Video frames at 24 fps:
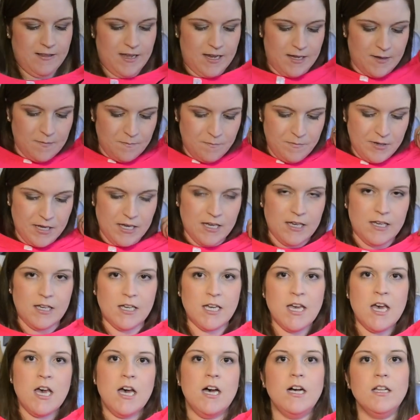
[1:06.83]
of like big,
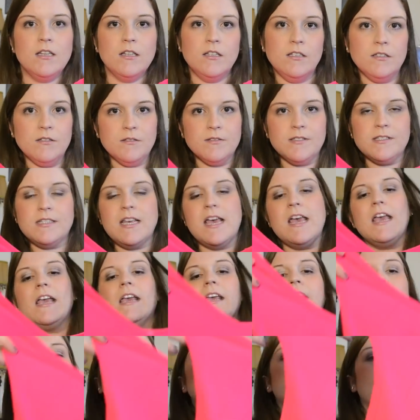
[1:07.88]
loose
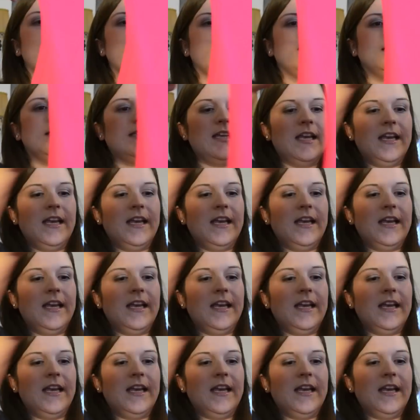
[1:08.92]
hanging ones.